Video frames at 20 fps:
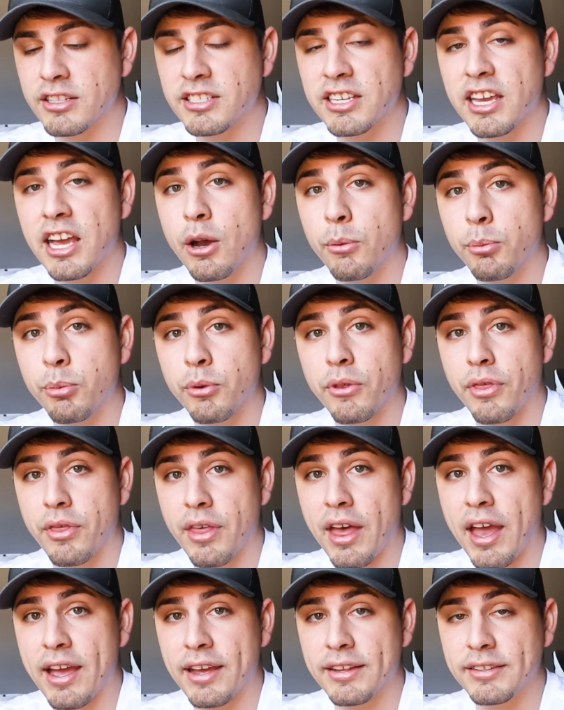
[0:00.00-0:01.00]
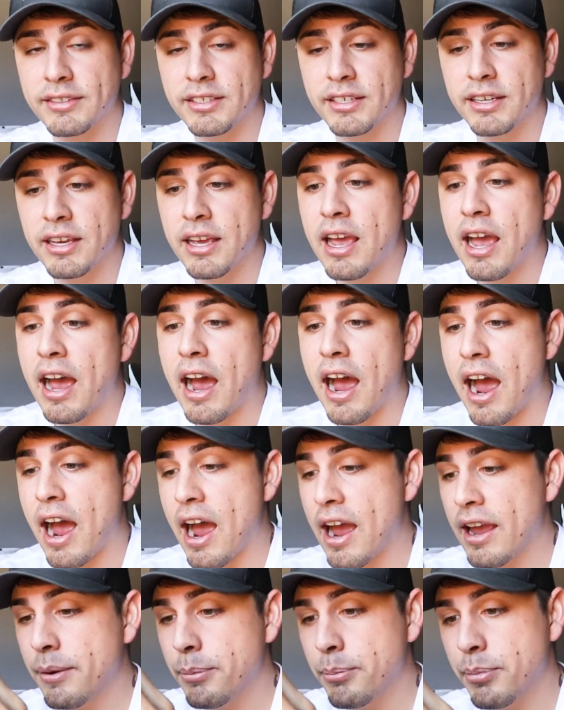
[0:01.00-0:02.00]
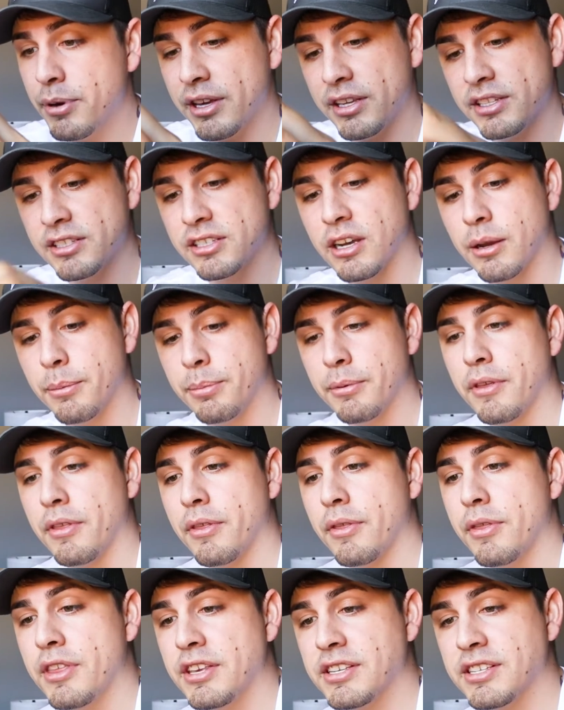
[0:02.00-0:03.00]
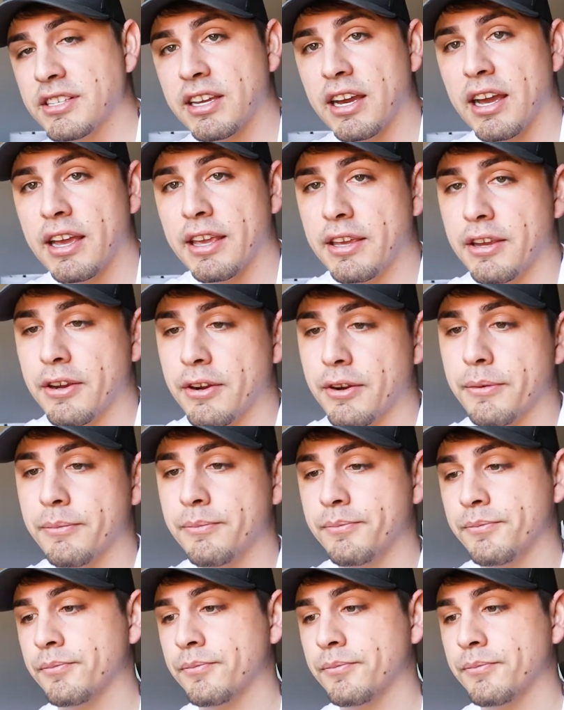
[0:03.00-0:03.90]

help with that, I picked up this guy here.